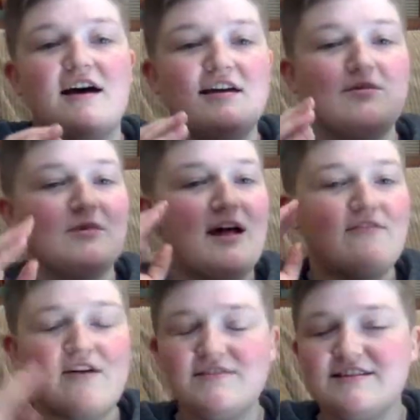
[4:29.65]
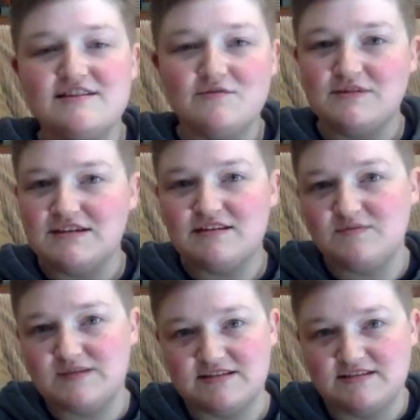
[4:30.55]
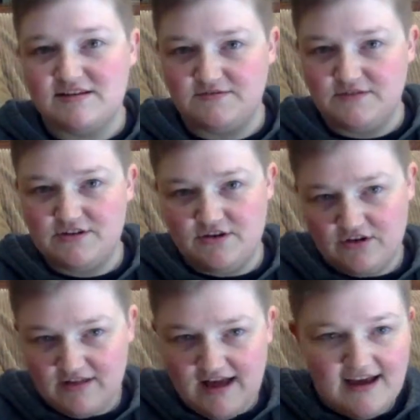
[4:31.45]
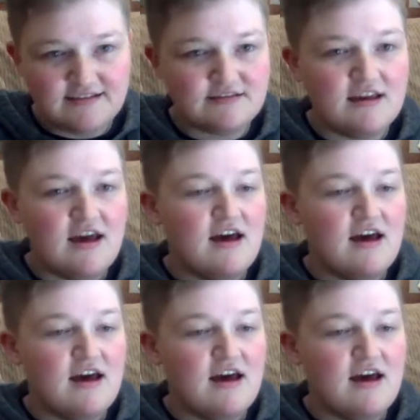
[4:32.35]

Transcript: It will have everything you need to be successful in your class.